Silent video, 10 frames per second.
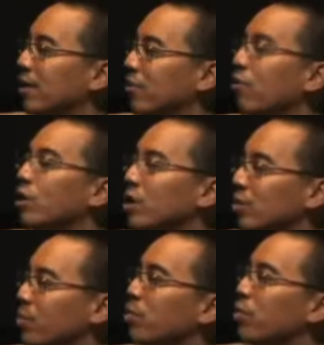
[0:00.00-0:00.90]
Of course, it's
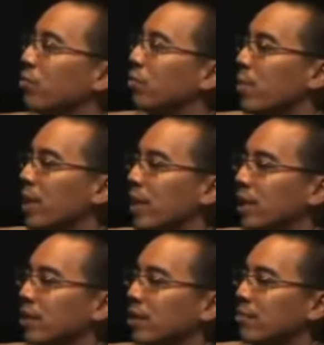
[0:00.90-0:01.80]
beautiful, but
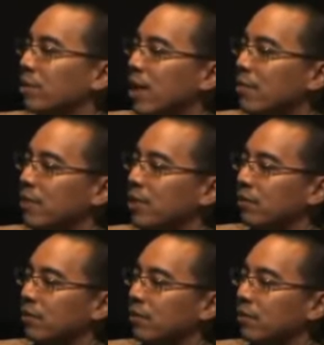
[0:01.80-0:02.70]
at the same time, it's
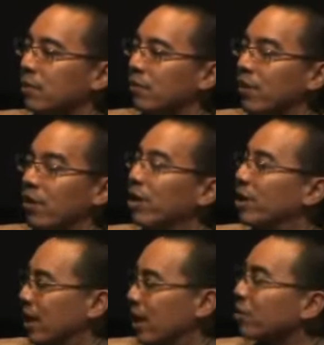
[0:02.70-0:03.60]
a
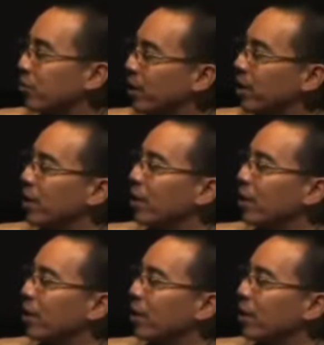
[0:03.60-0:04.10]
violent country.